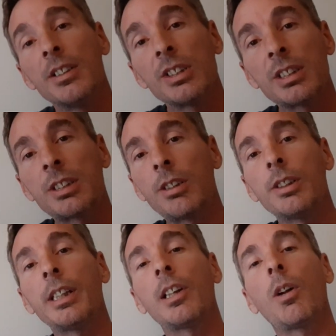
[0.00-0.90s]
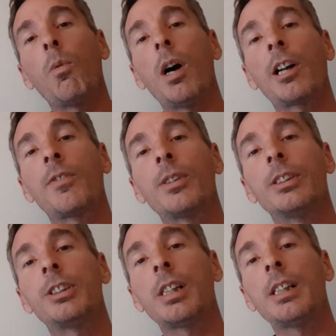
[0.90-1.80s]
certainly going to walk for
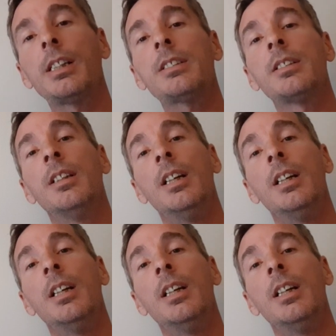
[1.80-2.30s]
the Jays,